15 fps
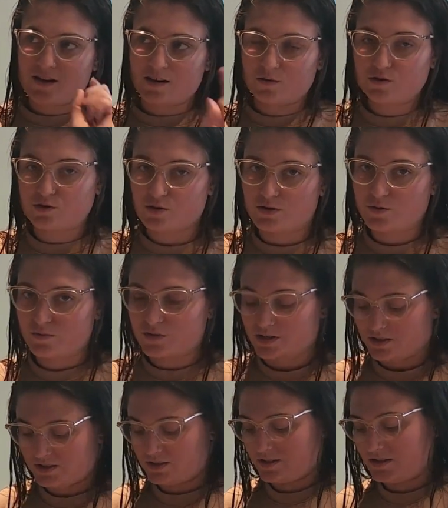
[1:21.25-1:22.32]
and I'll show you
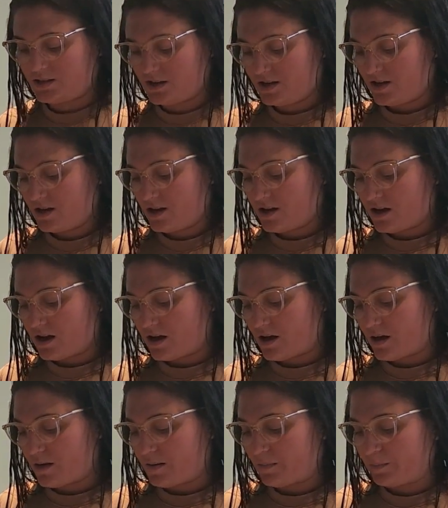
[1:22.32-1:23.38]
what
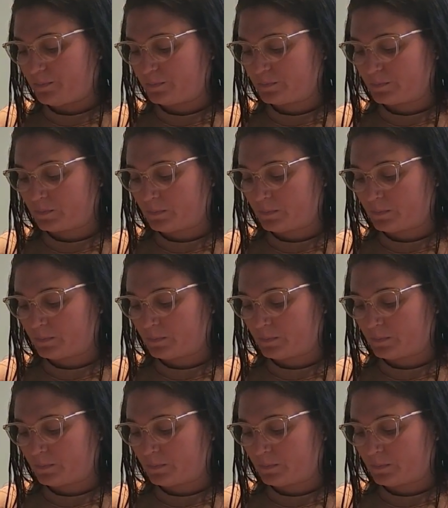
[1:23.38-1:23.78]
um,